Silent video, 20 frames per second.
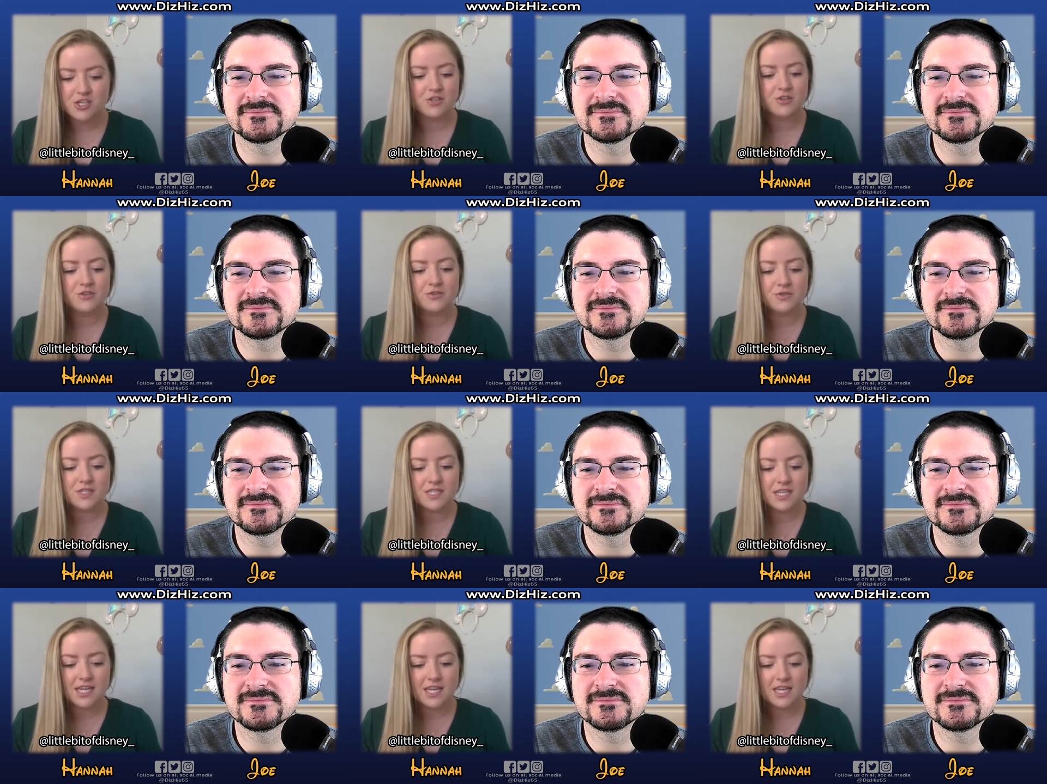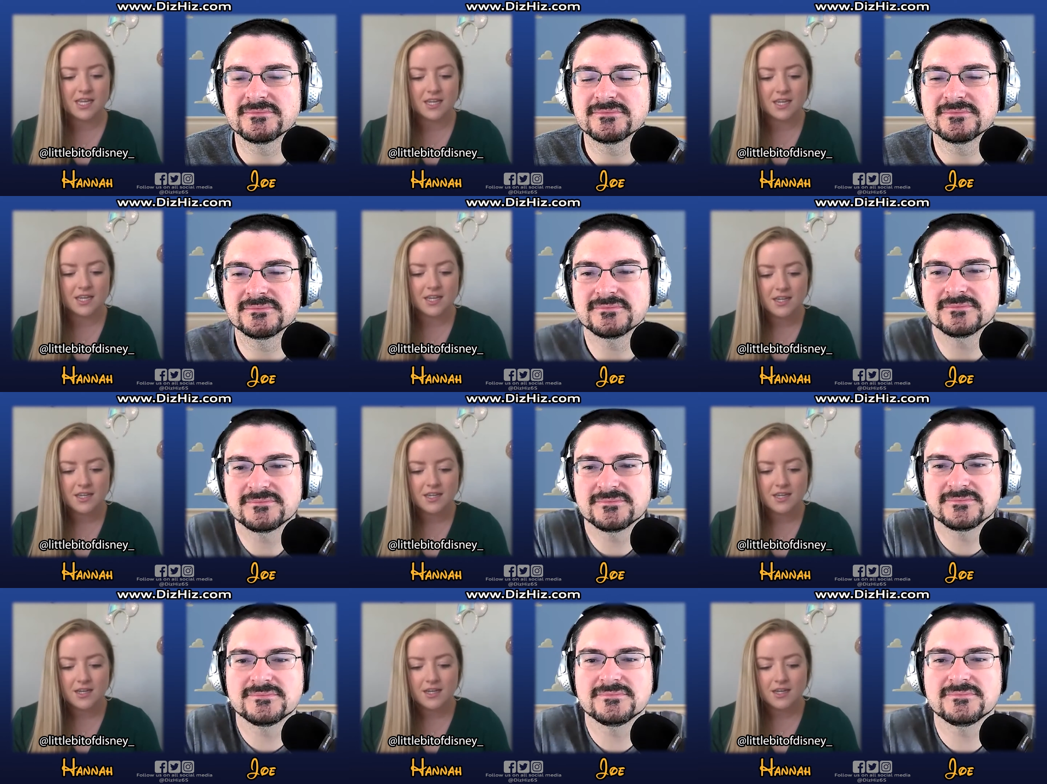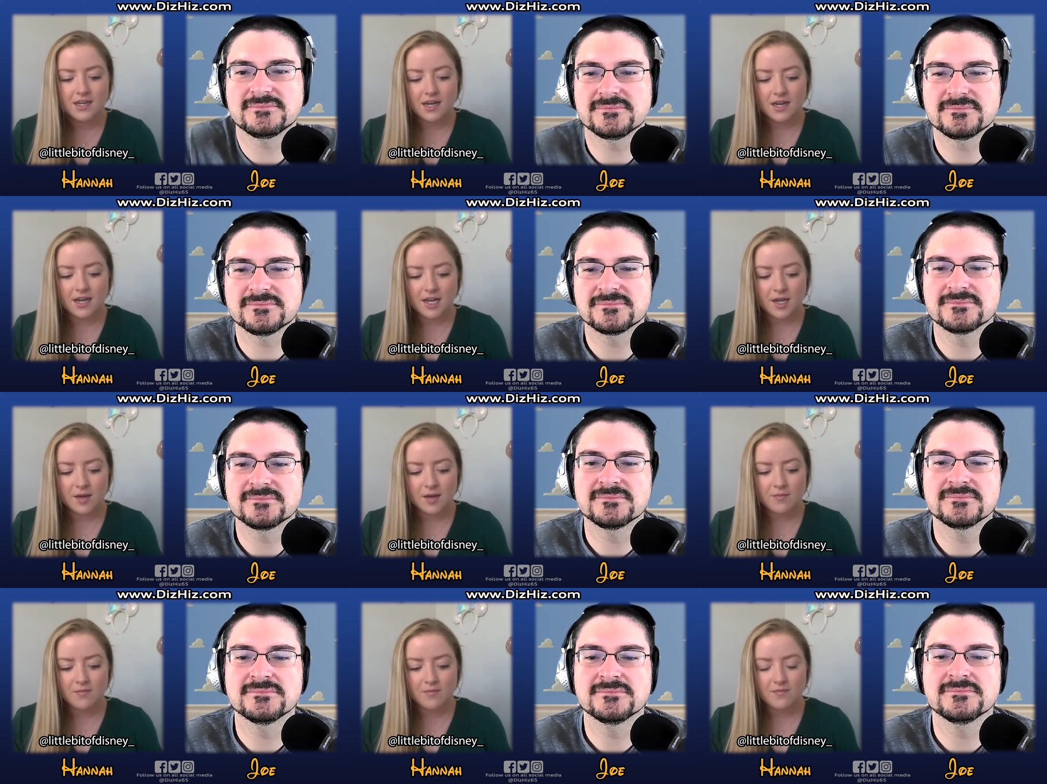Speaker 1: using
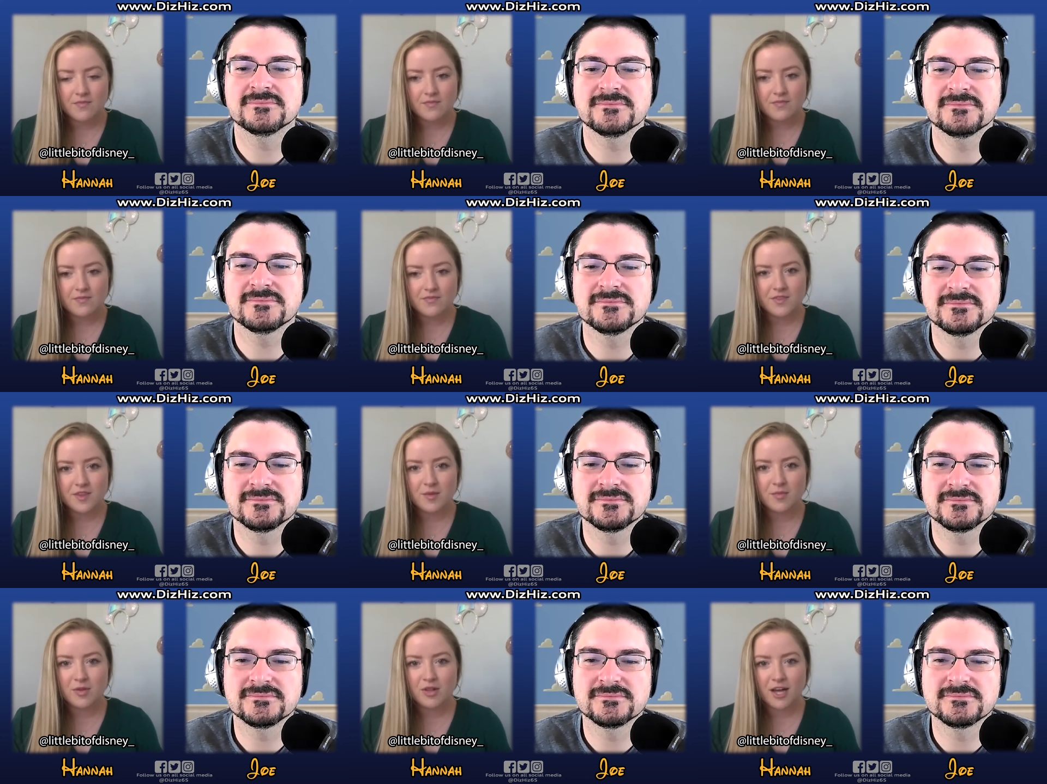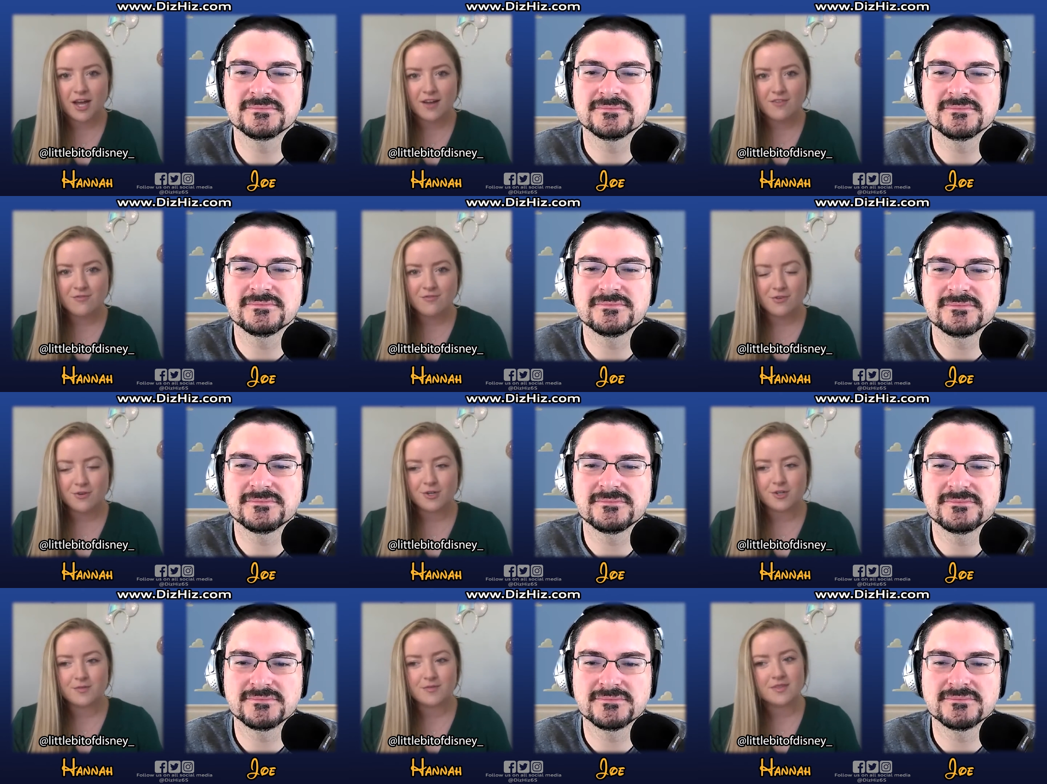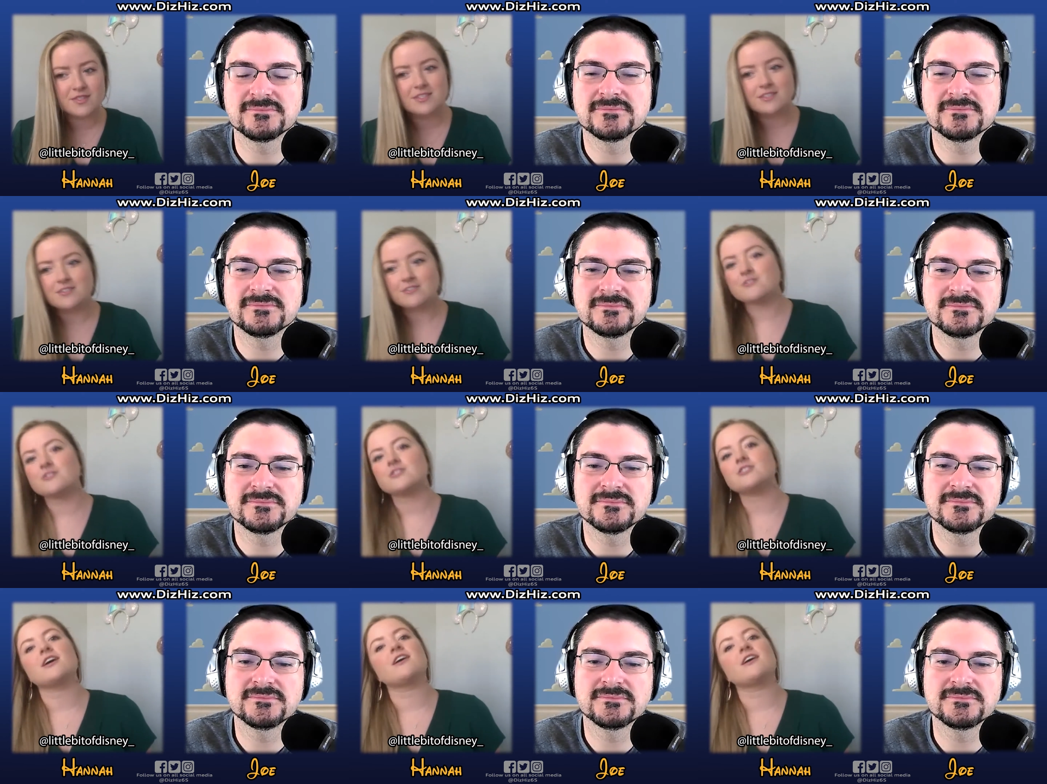um, the platforms
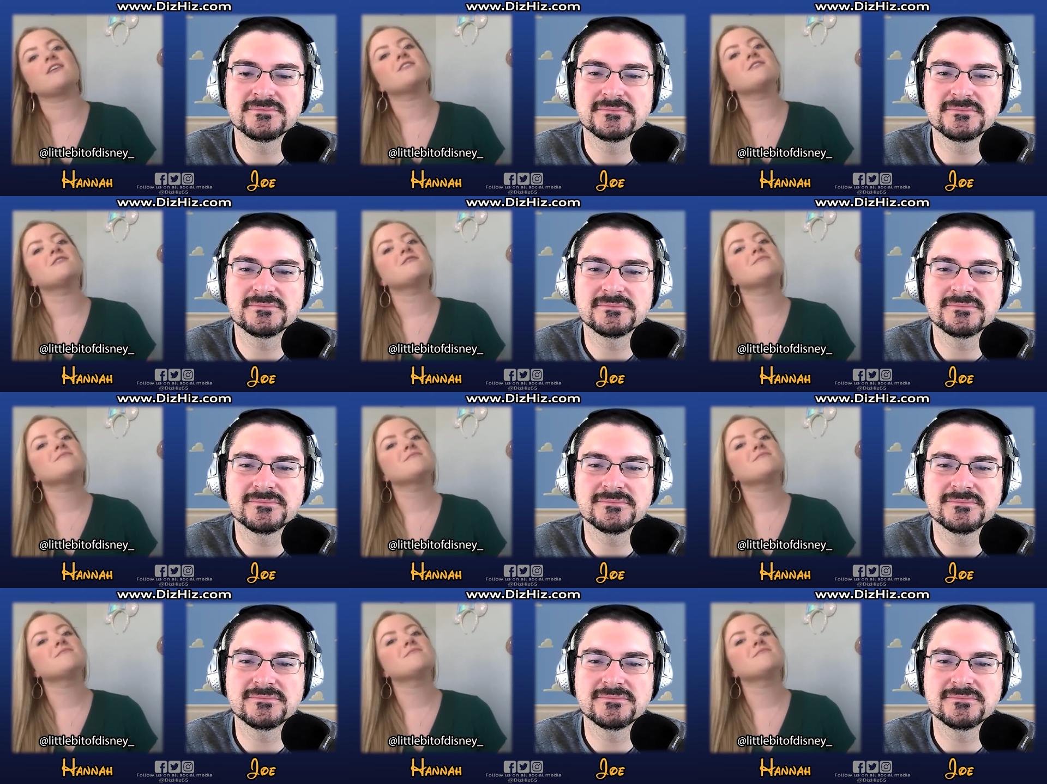shadow